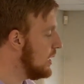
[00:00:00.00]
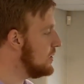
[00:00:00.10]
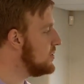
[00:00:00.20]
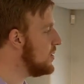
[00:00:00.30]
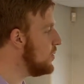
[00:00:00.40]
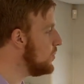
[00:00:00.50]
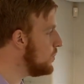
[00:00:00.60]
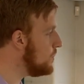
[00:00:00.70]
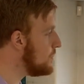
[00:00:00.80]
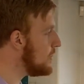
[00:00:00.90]
And so,
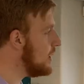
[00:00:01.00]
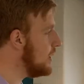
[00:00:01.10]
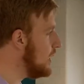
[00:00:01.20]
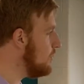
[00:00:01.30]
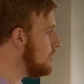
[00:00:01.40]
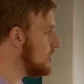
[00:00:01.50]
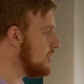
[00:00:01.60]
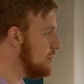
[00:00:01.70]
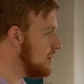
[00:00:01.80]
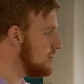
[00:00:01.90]
again, we
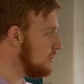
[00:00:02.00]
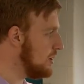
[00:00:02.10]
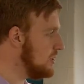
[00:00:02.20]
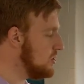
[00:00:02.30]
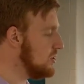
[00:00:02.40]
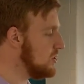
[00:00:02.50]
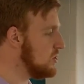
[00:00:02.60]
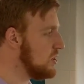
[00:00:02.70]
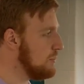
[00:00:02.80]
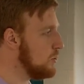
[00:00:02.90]
talked about this already.
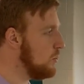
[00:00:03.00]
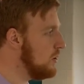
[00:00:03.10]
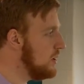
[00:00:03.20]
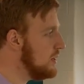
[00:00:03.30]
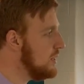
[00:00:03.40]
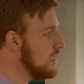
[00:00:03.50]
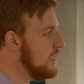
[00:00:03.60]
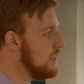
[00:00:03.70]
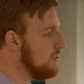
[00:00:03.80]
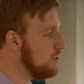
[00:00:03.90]
Genesis chapter 1,
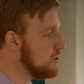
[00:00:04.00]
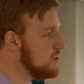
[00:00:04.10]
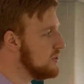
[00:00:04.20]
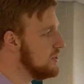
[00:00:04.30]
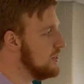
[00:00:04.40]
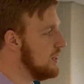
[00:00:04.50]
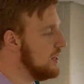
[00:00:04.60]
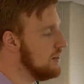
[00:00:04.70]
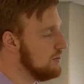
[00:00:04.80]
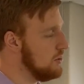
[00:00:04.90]
there's
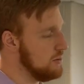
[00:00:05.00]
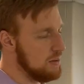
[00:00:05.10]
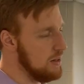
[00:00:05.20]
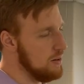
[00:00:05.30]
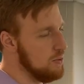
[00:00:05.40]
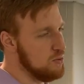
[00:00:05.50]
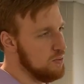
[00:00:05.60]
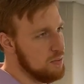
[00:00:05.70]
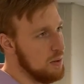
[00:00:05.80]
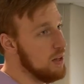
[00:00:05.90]

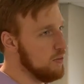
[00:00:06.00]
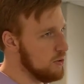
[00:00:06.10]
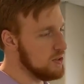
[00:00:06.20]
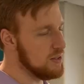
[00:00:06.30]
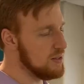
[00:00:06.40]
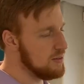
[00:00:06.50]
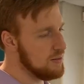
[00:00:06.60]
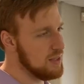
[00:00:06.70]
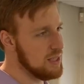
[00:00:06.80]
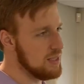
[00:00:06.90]
a lot of verses,
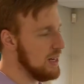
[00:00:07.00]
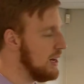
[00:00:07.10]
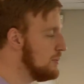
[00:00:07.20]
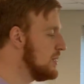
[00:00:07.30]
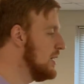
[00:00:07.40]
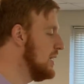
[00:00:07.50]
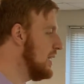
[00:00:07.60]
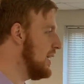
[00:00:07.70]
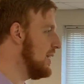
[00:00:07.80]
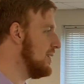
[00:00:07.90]
6 times.
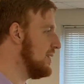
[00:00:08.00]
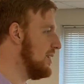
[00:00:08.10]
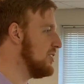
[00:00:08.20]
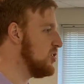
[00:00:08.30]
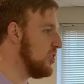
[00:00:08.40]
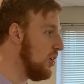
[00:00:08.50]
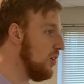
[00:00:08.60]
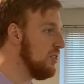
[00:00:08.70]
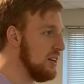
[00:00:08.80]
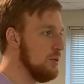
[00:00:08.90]
God
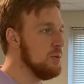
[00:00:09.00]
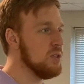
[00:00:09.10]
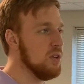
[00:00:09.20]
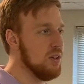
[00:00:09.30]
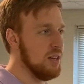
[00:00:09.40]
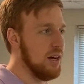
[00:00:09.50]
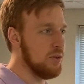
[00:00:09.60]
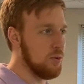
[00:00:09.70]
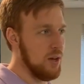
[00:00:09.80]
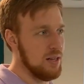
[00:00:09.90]
saw that it was good.
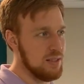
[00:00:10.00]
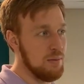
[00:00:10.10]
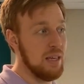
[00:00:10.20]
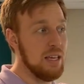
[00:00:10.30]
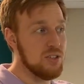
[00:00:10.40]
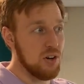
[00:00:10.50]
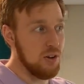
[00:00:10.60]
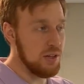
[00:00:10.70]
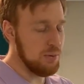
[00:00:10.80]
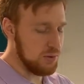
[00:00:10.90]
God created something. He
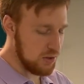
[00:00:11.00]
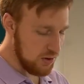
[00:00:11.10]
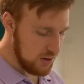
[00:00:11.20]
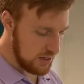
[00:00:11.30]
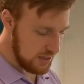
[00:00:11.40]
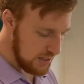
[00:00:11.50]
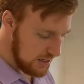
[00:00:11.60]
saw that it was good.